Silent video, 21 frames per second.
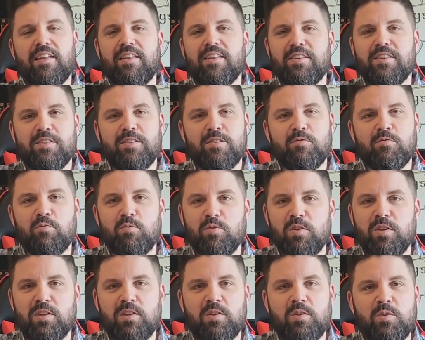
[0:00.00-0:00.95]
this is
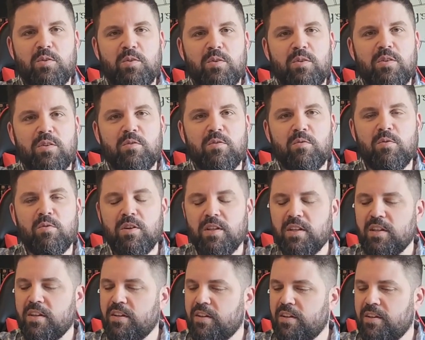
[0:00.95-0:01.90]
really cool, really
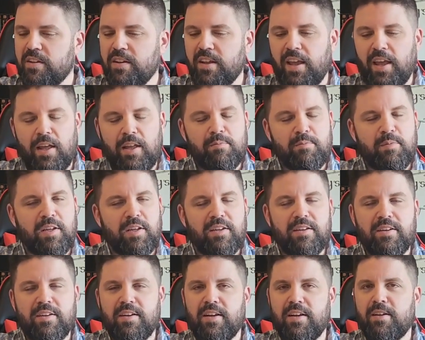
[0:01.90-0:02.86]
good. Had
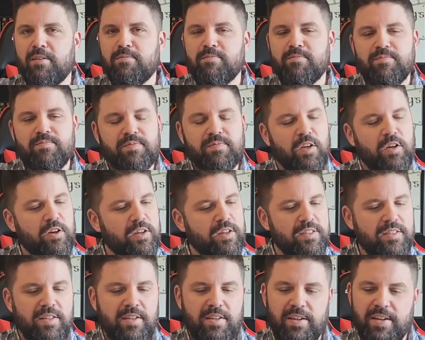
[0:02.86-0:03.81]
me
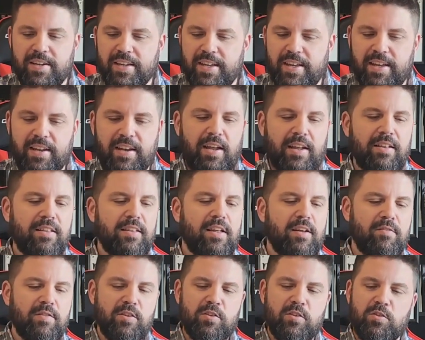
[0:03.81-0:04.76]
hooked. Again, I
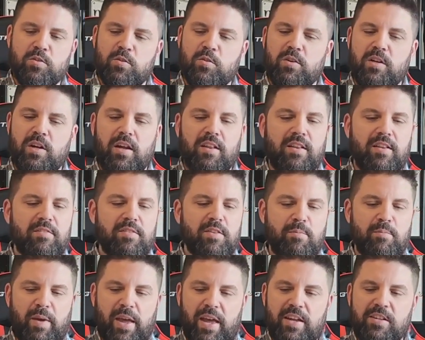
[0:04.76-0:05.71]
love the story. I love the
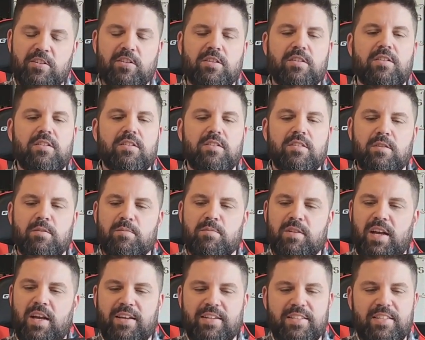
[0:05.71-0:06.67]
magic system,
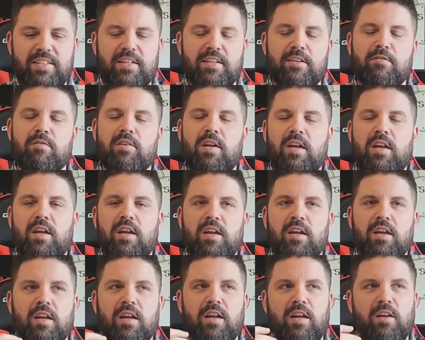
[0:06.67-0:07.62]
the idea
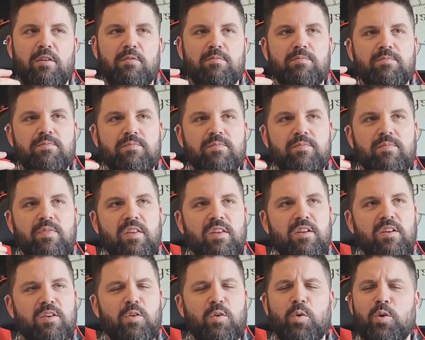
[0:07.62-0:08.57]
of
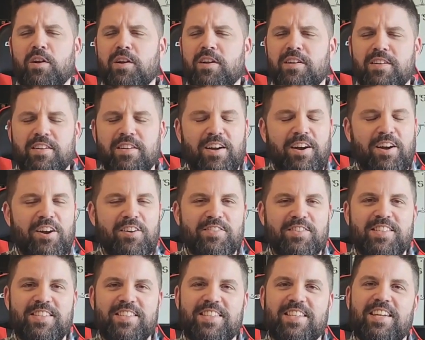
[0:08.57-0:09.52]
organ
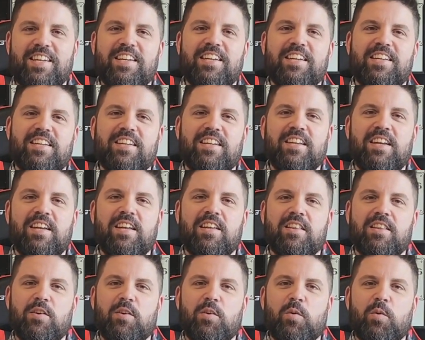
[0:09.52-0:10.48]
harvesting and
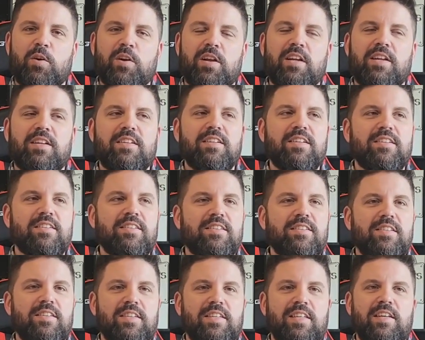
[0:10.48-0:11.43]
the organs
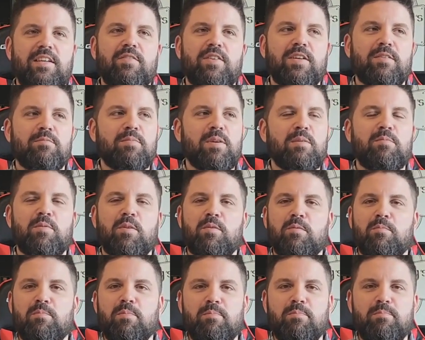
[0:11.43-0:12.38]
giving
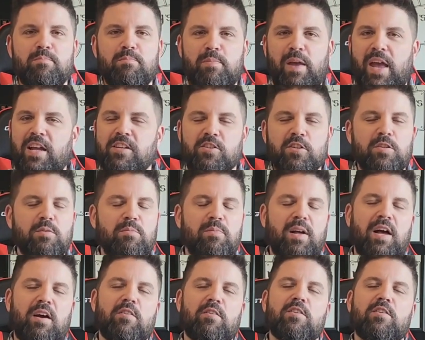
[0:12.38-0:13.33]
people magical
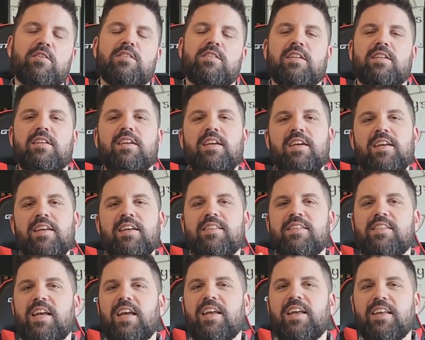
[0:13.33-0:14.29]
powers and
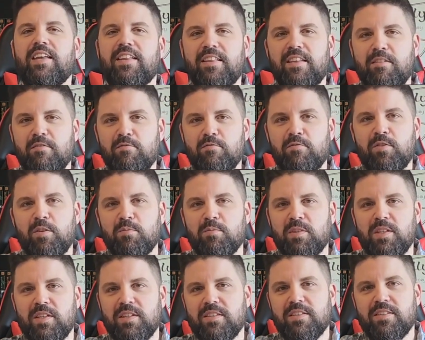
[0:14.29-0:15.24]
taking them from
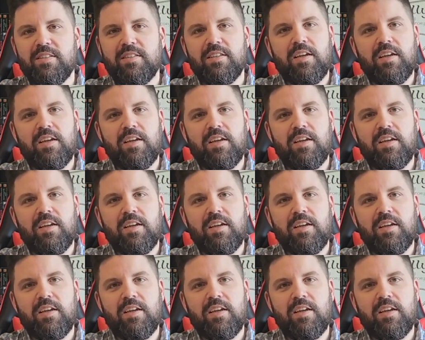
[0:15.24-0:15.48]
these